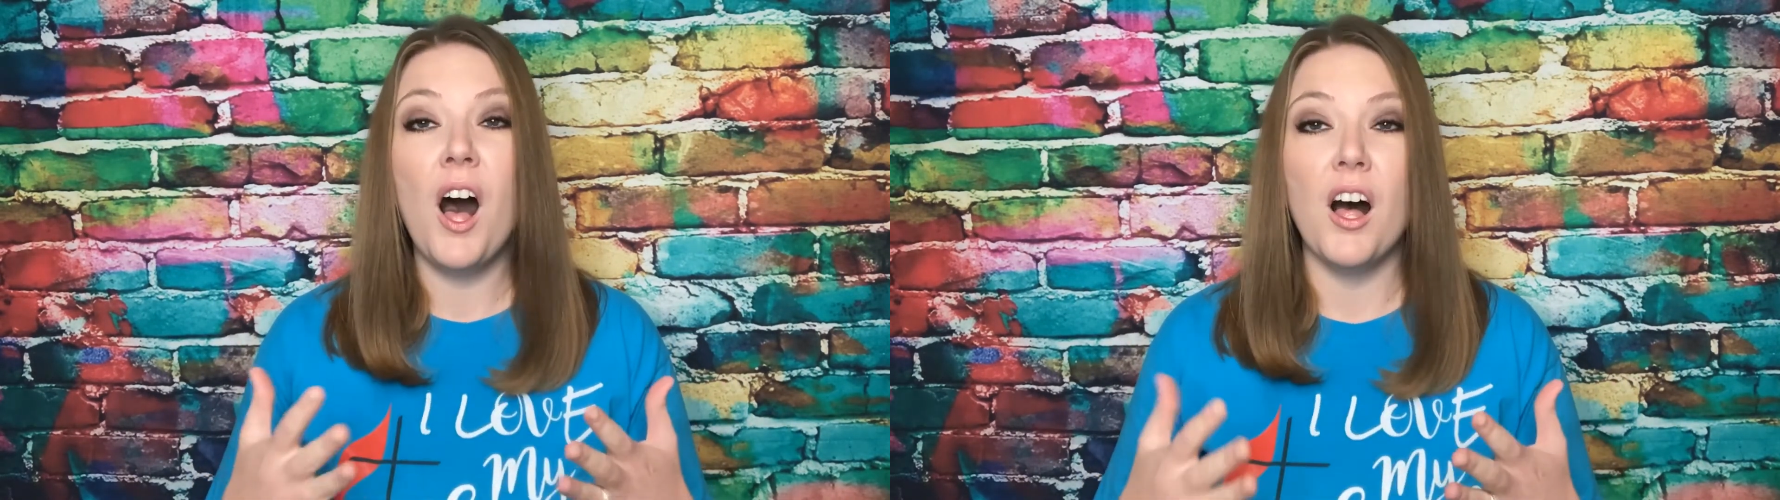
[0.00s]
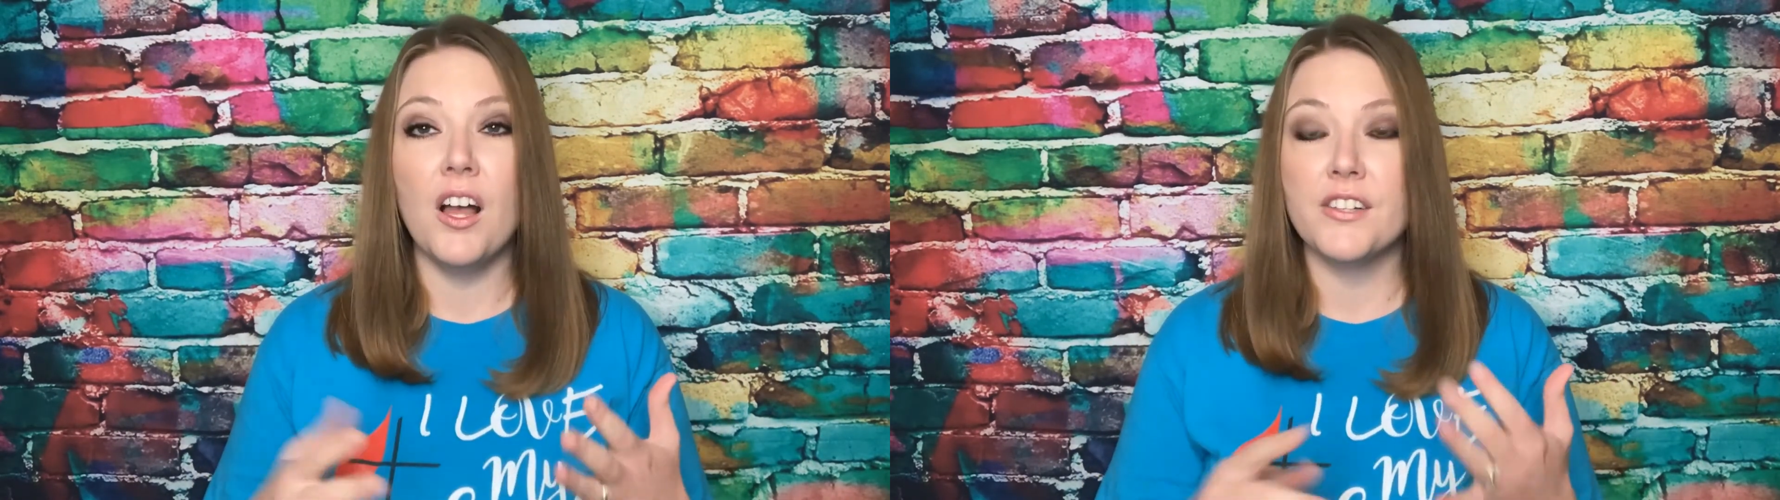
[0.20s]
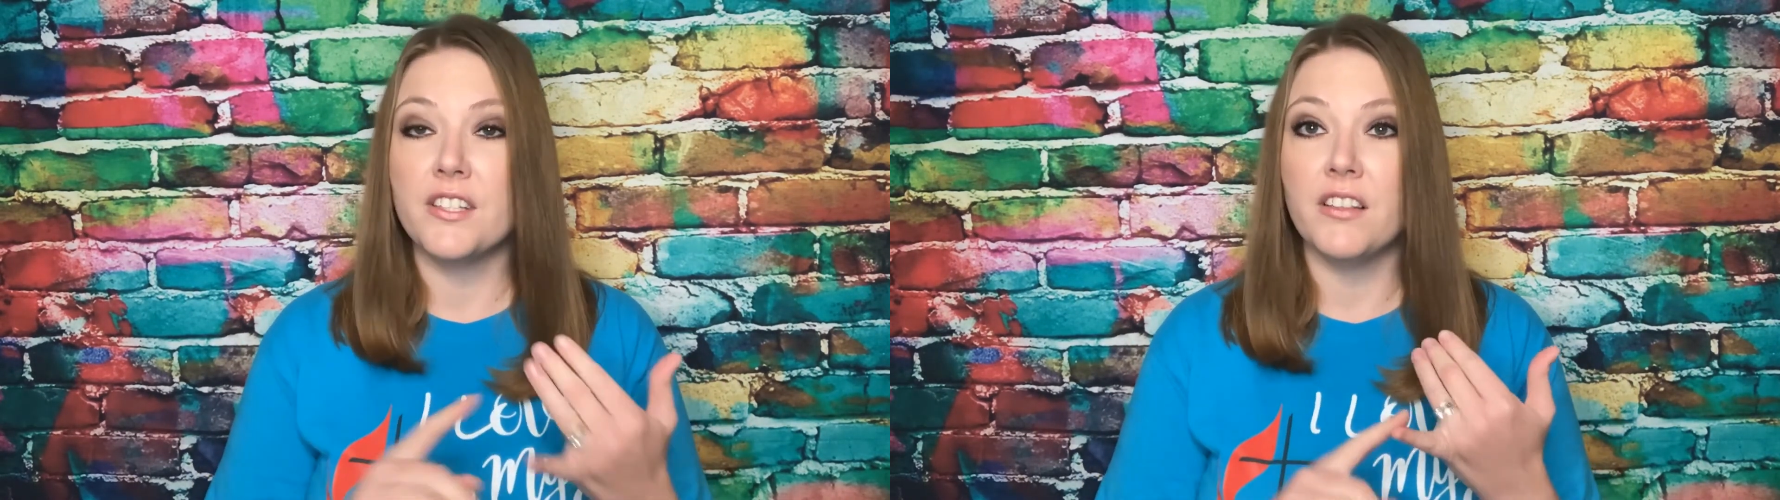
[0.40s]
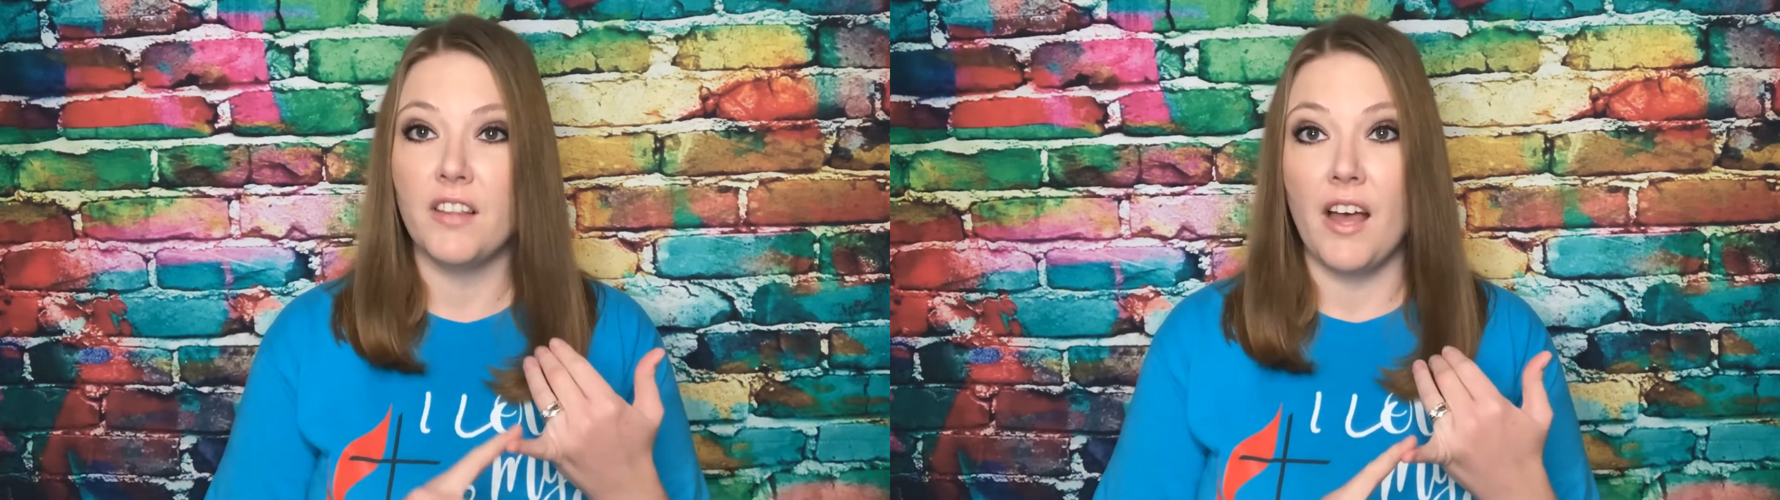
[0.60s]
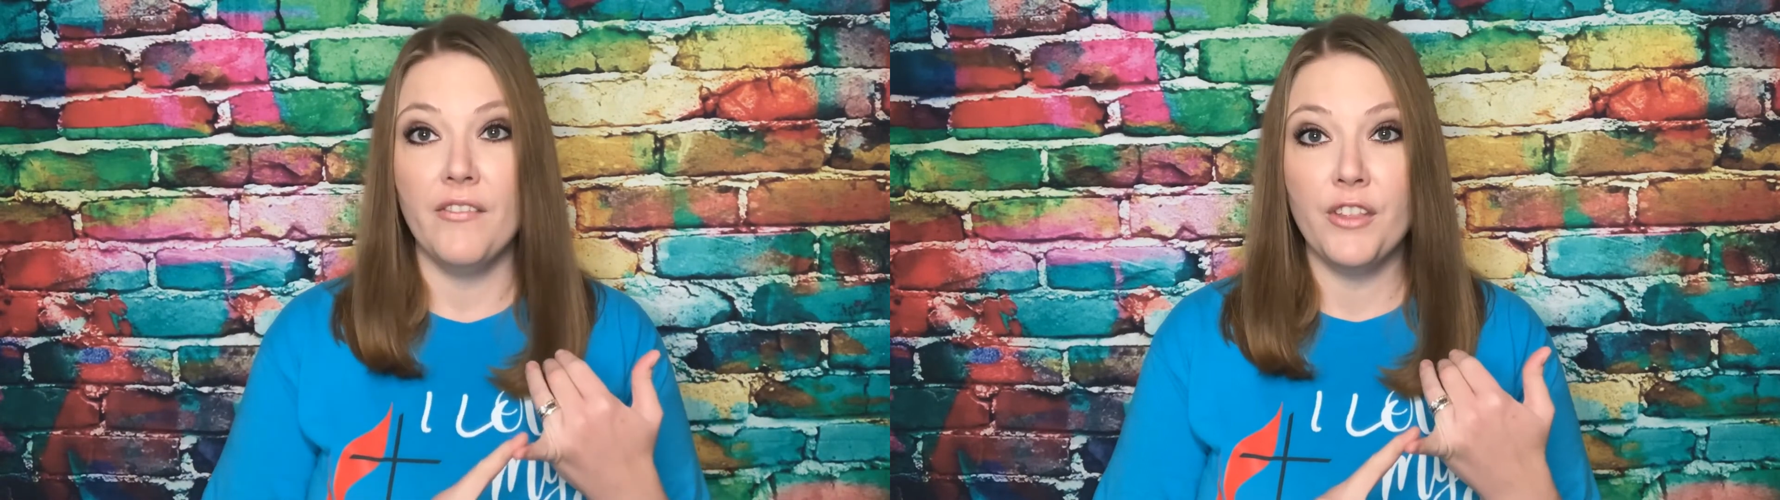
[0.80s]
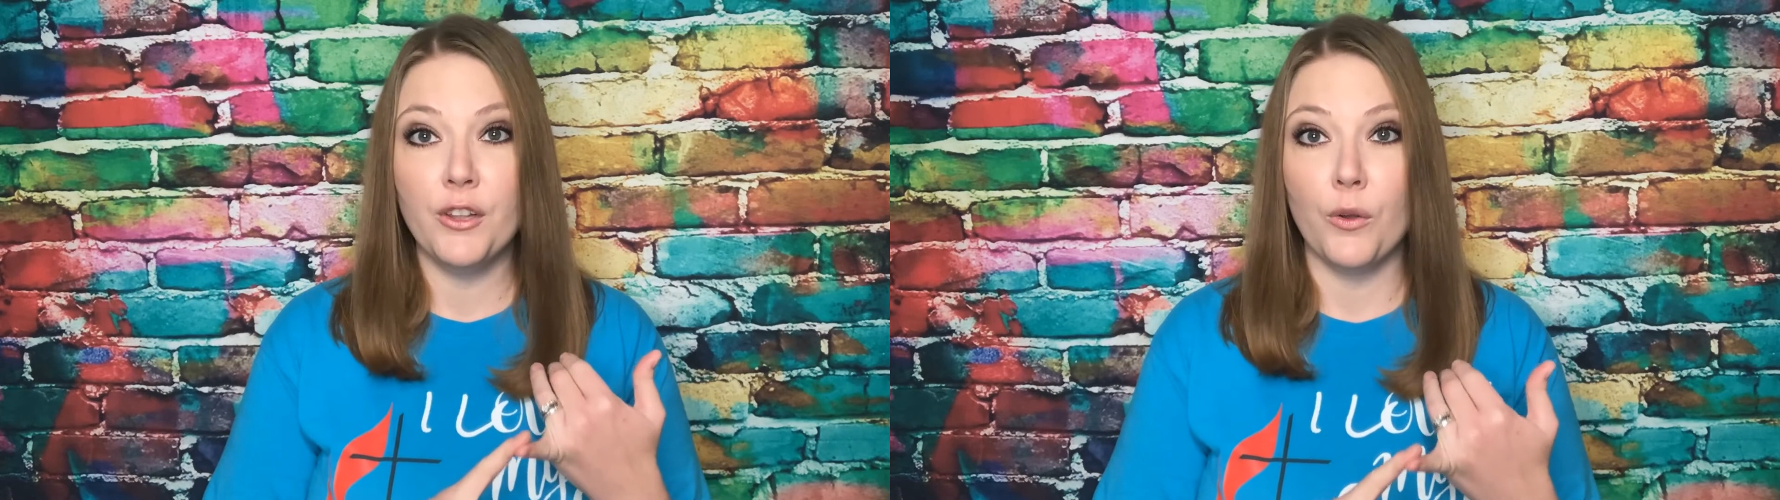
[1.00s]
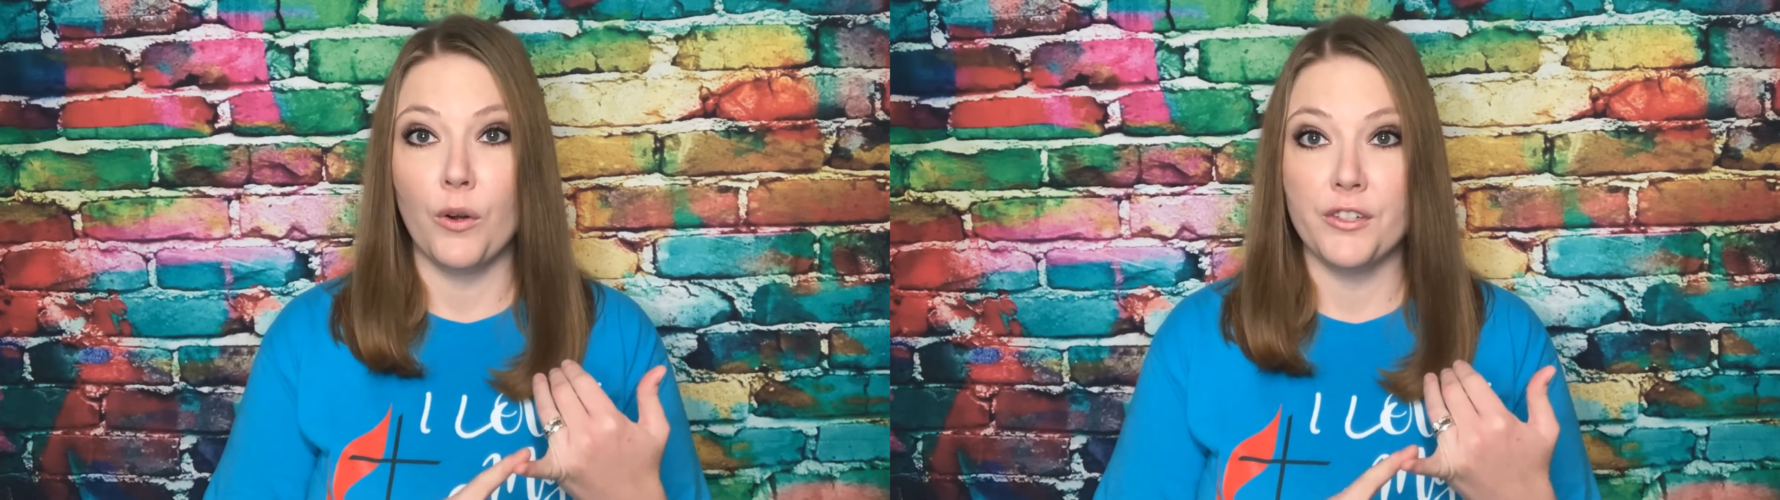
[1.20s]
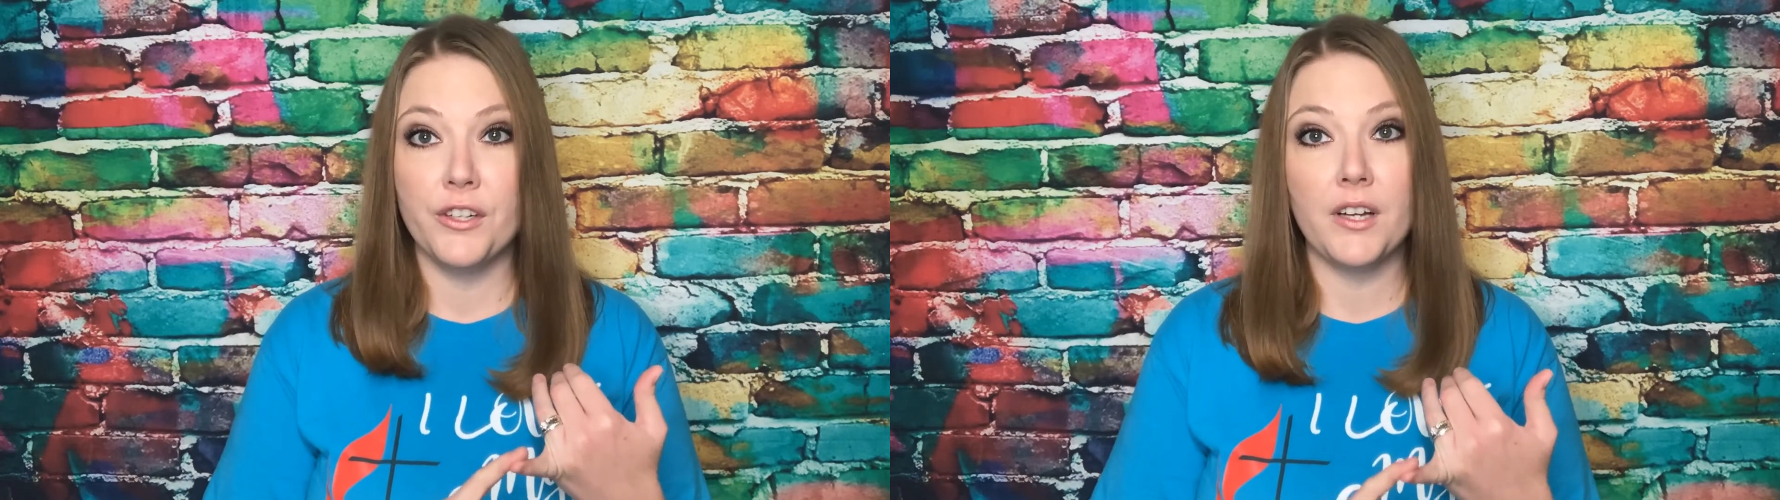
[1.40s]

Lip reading: all are to love the Lord